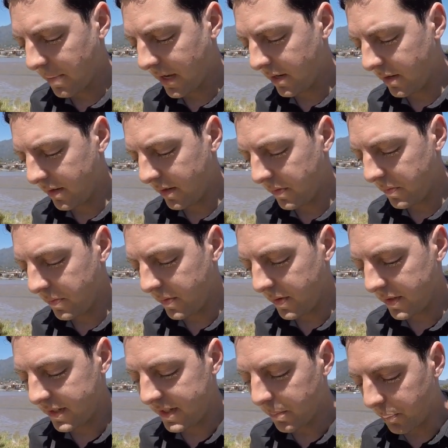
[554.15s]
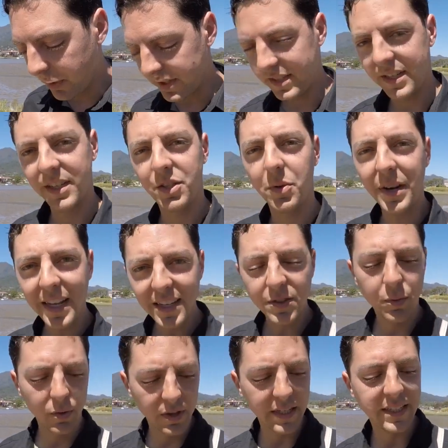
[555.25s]
I mean, simplicity so it
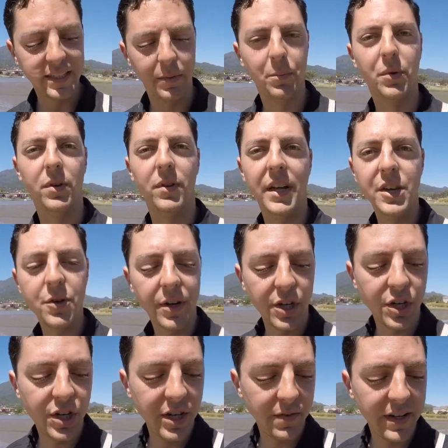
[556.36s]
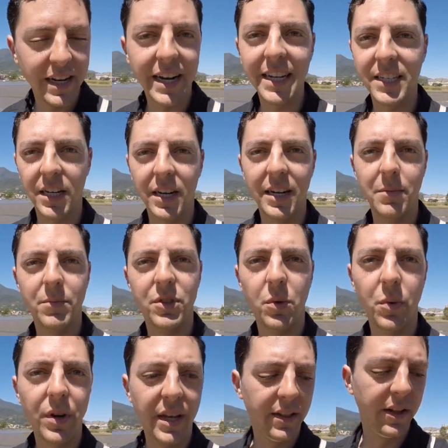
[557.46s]
is really simple and you can shift at any time
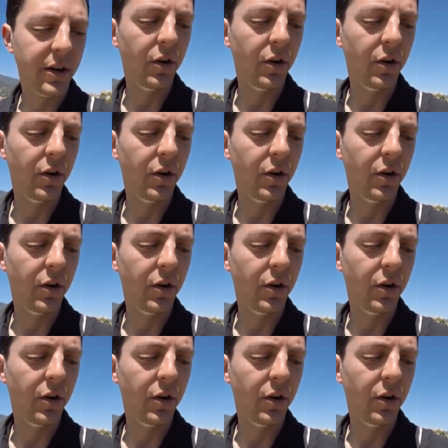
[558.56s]
so in